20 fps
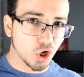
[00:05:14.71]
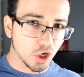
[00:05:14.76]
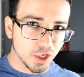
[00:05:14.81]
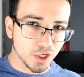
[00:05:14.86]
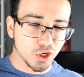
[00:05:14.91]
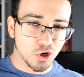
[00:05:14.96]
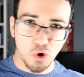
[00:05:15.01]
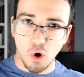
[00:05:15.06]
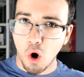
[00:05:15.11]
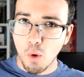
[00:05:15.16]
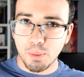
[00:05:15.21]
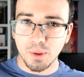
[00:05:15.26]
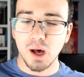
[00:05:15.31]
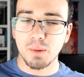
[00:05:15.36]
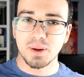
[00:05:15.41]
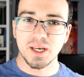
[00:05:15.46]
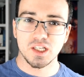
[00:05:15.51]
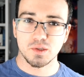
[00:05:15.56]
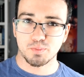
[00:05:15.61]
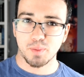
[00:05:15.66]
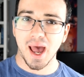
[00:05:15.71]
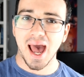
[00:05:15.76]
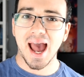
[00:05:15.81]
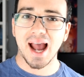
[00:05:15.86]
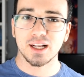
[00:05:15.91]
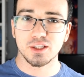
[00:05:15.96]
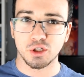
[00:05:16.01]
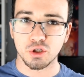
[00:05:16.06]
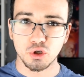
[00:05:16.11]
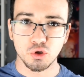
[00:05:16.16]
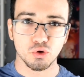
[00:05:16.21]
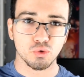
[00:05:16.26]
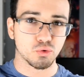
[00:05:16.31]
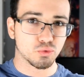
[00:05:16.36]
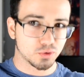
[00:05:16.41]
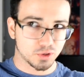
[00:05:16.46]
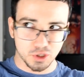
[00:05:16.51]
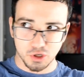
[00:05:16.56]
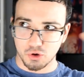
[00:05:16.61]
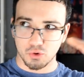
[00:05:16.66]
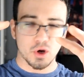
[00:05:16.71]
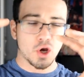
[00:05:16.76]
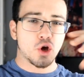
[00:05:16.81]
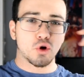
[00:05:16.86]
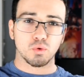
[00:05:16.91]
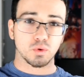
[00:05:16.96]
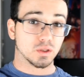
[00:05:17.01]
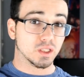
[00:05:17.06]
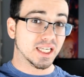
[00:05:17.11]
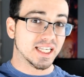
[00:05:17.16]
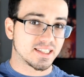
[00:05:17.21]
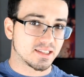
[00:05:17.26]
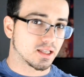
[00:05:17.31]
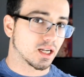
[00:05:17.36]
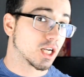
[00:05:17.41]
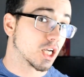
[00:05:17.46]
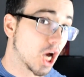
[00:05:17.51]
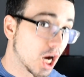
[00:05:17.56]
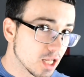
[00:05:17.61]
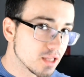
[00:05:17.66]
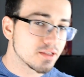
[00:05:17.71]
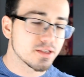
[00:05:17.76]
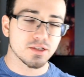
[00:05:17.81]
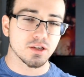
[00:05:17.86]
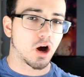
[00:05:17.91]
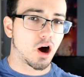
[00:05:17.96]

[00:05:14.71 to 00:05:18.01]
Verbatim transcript: you know, open up his back to, you know, release the guns